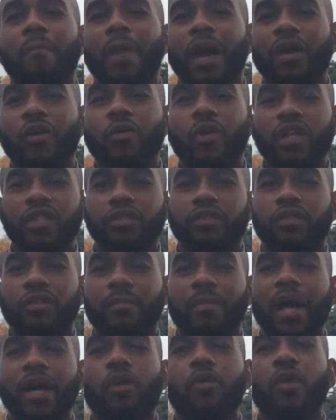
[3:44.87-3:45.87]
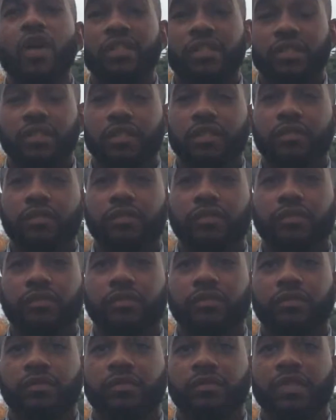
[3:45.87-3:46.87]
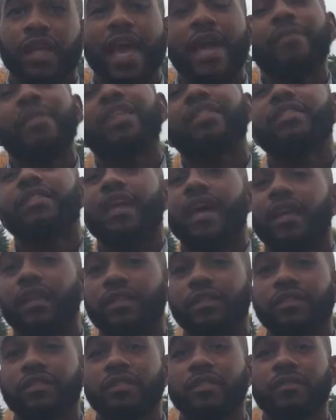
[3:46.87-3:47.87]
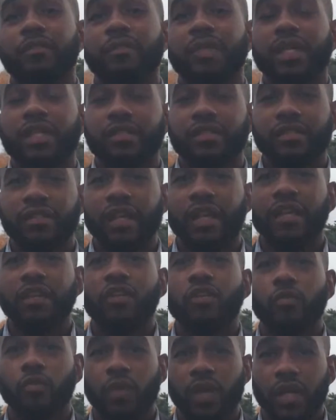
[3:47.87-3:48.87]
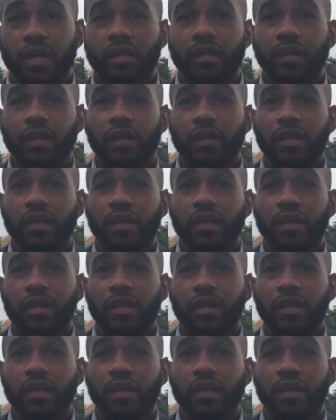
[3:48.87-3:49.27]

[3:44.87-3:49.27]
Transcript: my question and my challenge, because it's the end of the week,